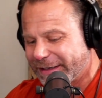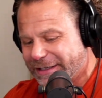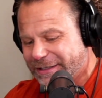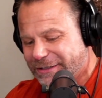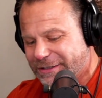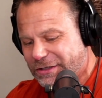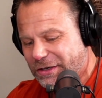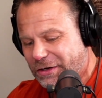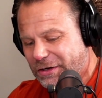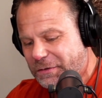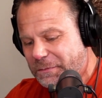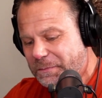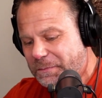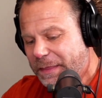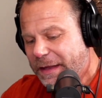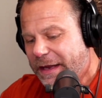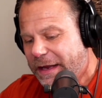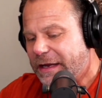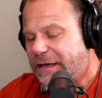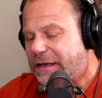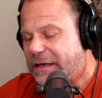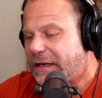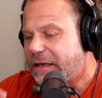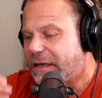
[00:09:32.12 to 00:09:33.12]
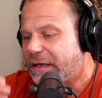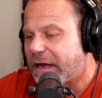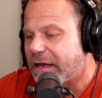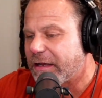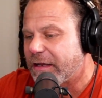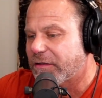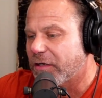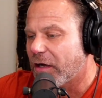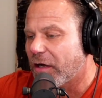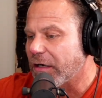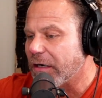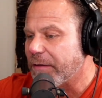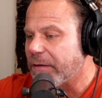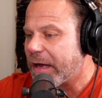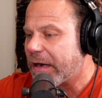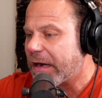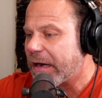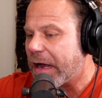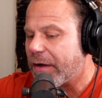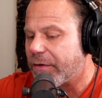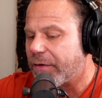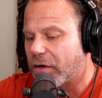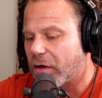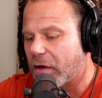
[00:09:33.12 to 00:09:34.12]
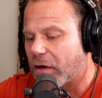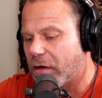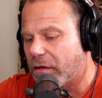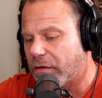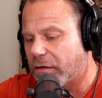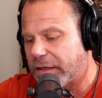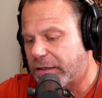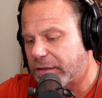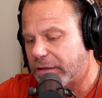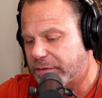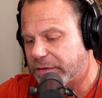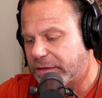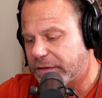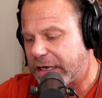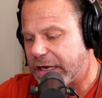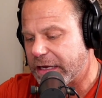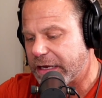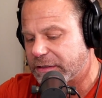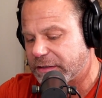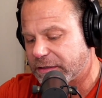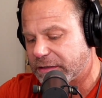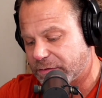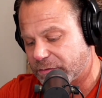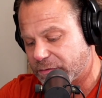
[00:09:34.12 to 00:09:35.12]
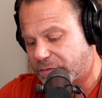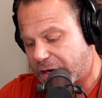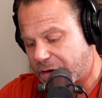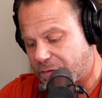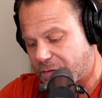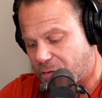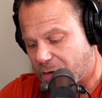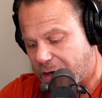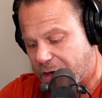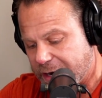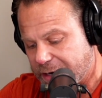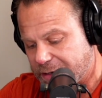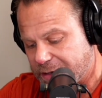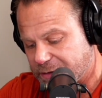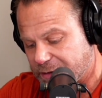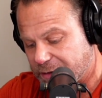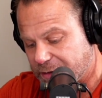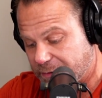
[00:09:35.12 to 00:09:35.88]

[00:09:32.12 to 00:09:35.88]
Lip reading: So it talk about how it all interrelates and why it's.